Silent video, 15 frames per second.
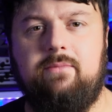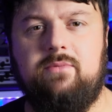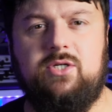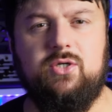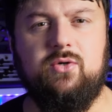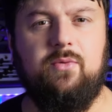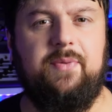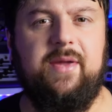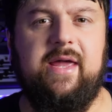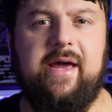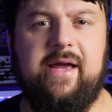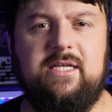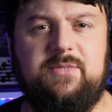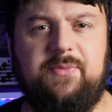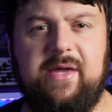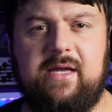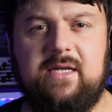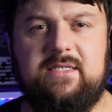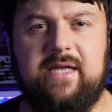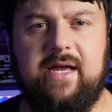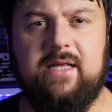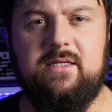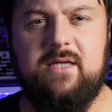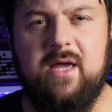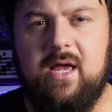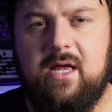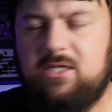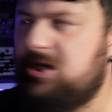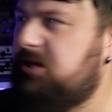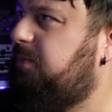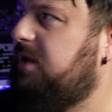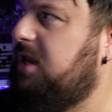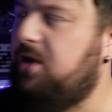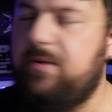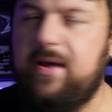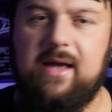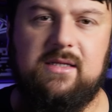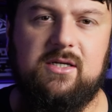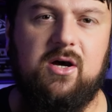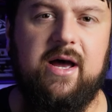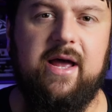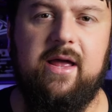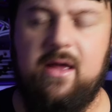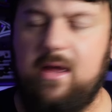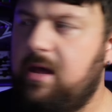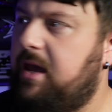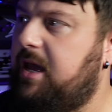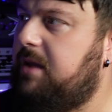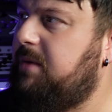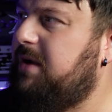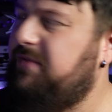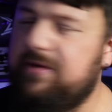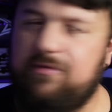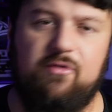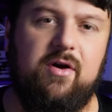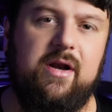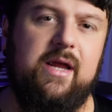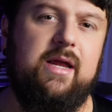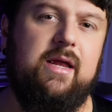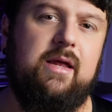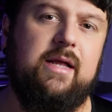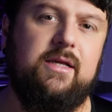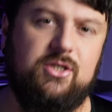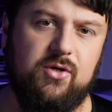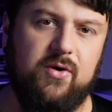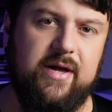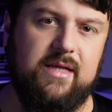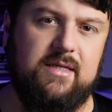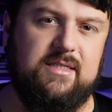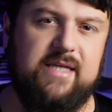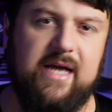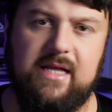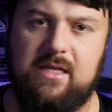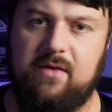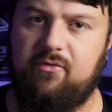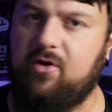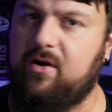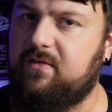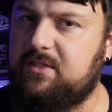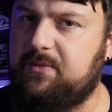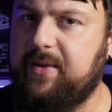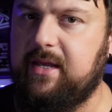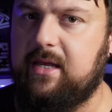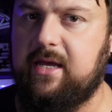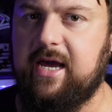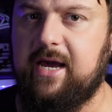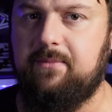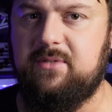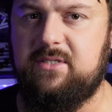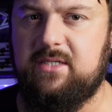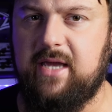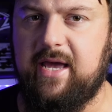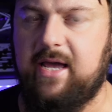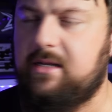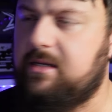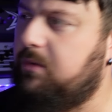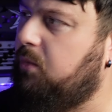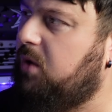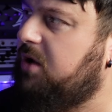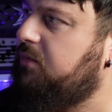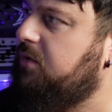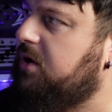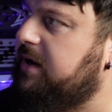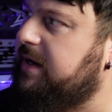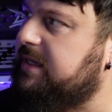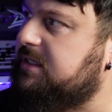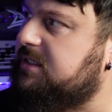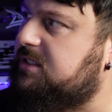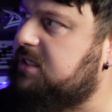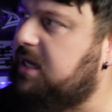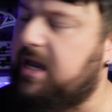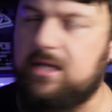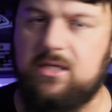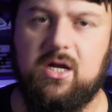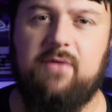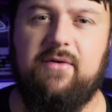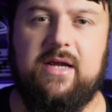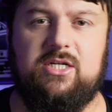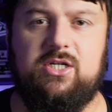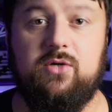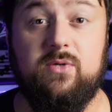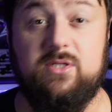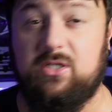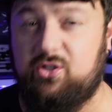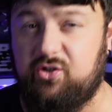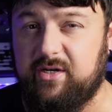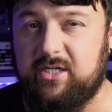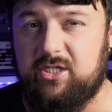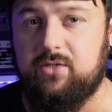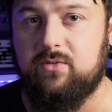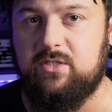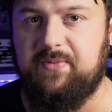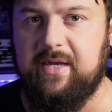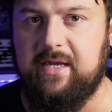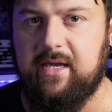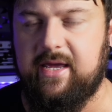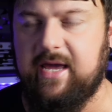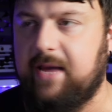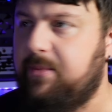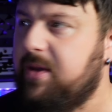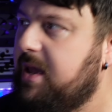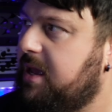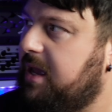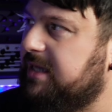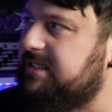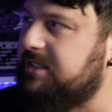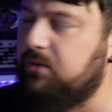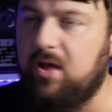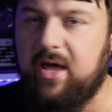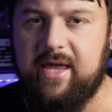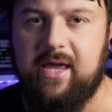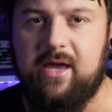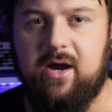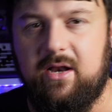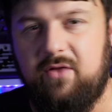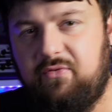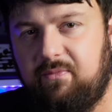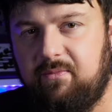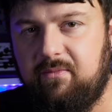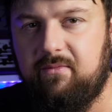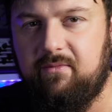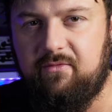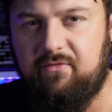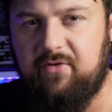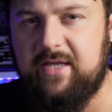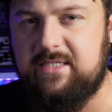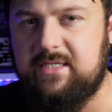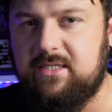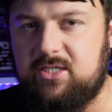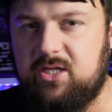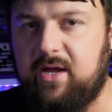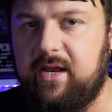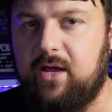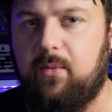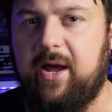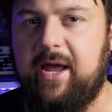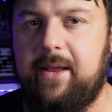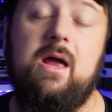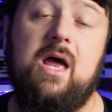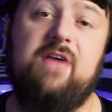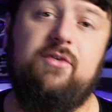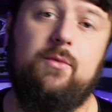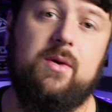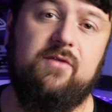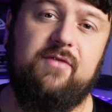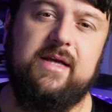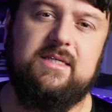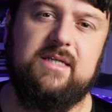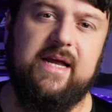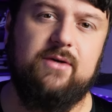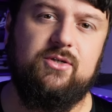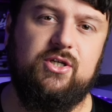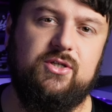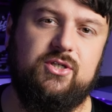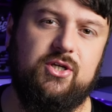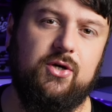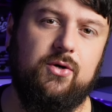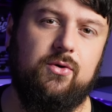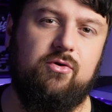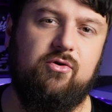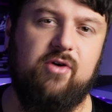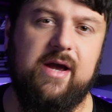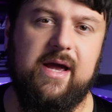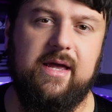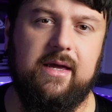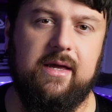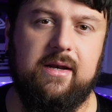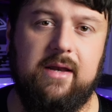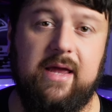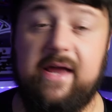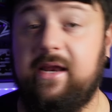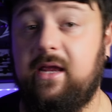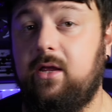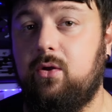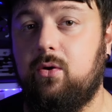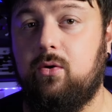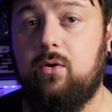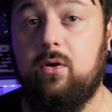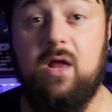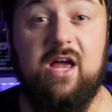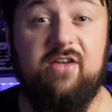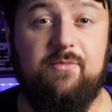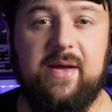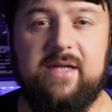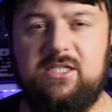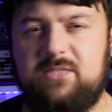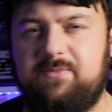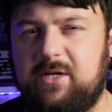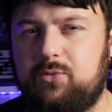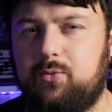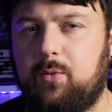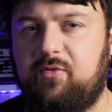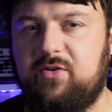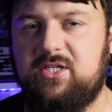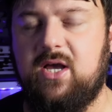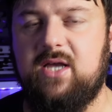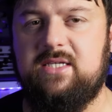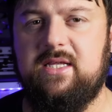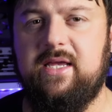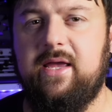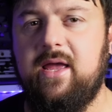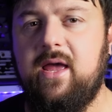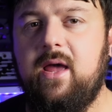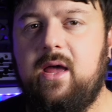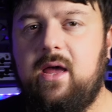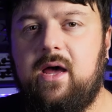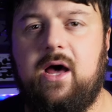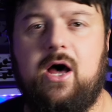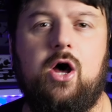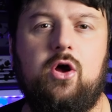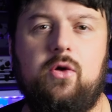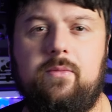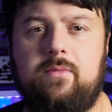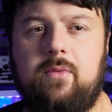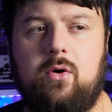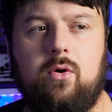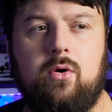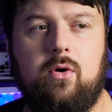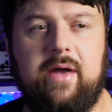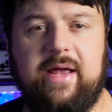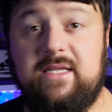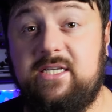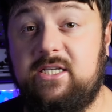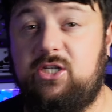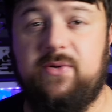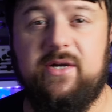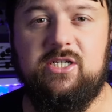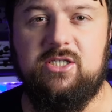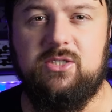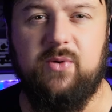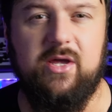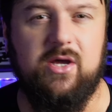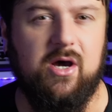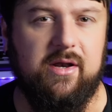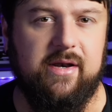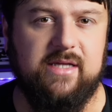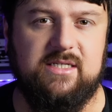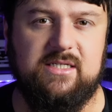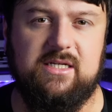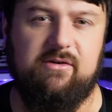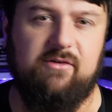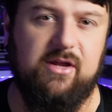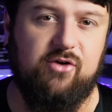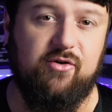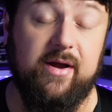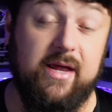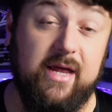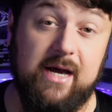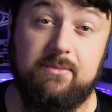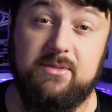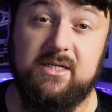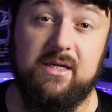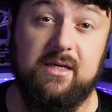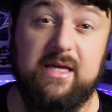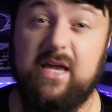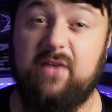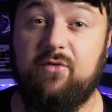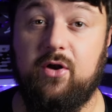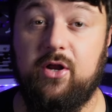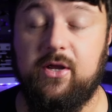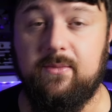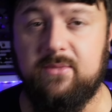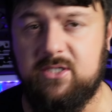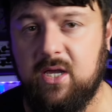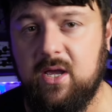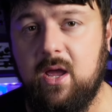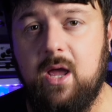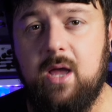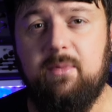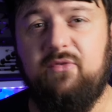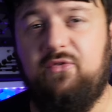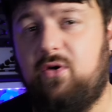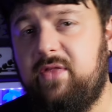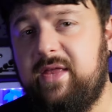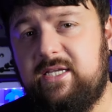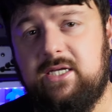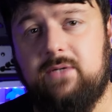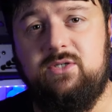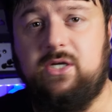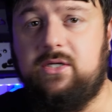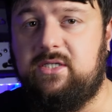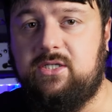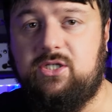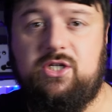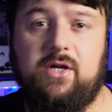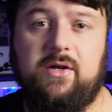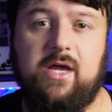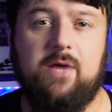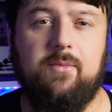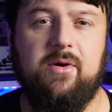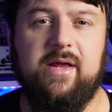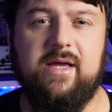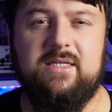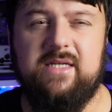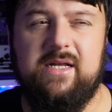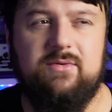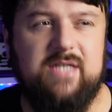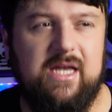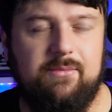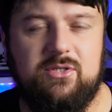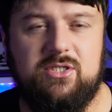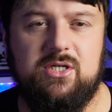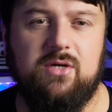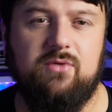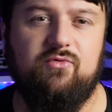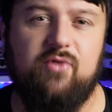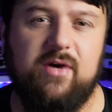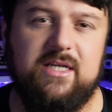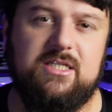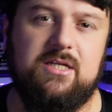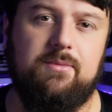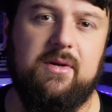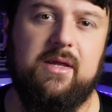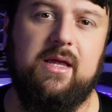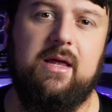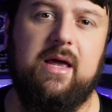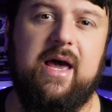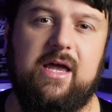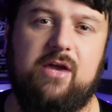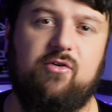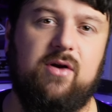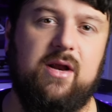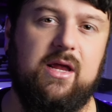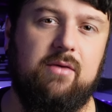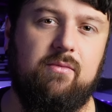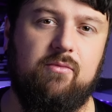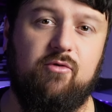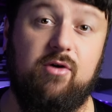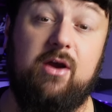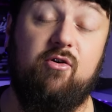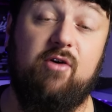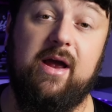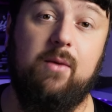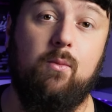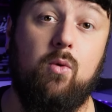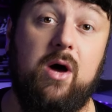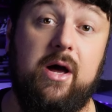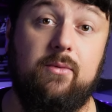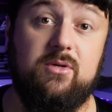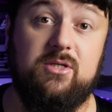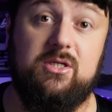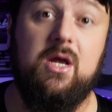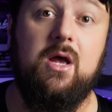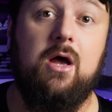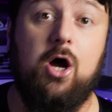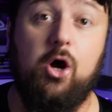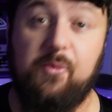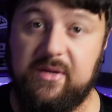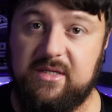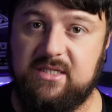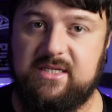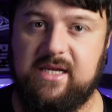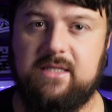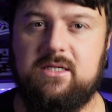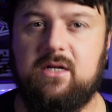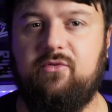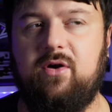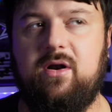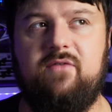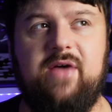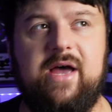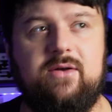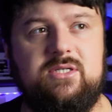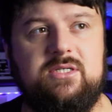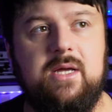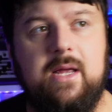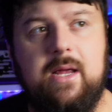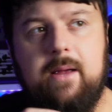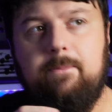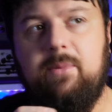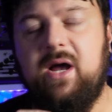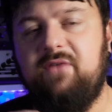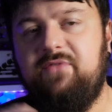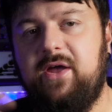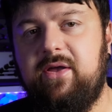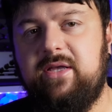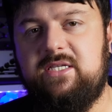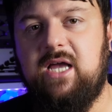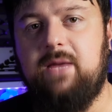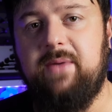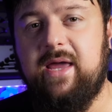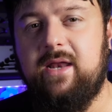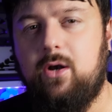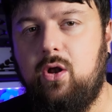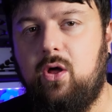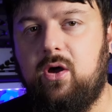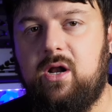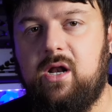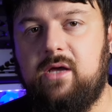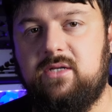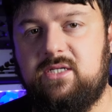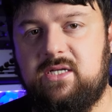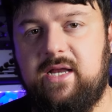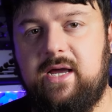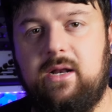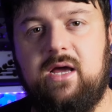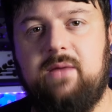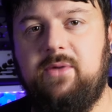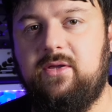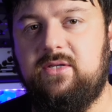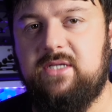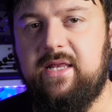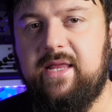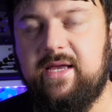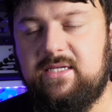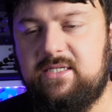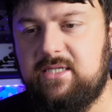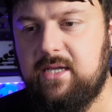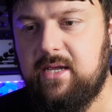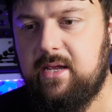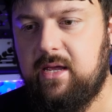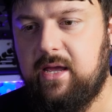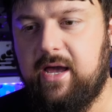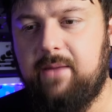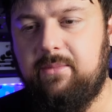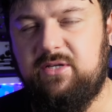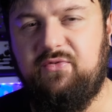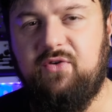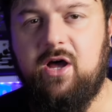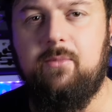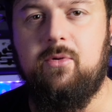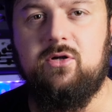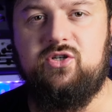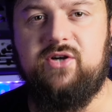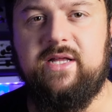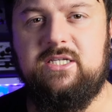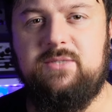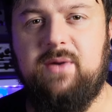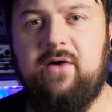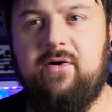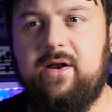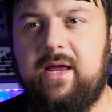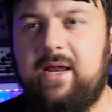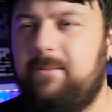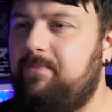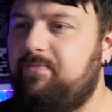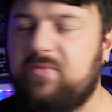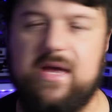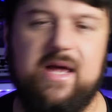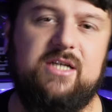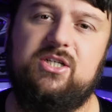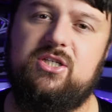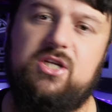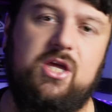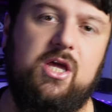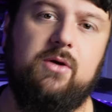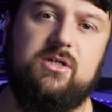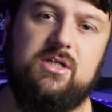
short PA speaker stand just below head height. I've never really enjoyed standing in front of speaker cabs, and while not as directional as a traditional speaker cab, I still like it kind of facing slightly away. Having one of these allows you to create and edit your live patches much more precisely at home or in situations where you can't necessarily crank it up to gig volumes. Before this I was using studio monitors and I was able to reasonably accurately recreate what I was hoping to send to the front of house. But I've noticed that I'm getting a lot closer now that I'm using this. It's far more transparent and that's just a huge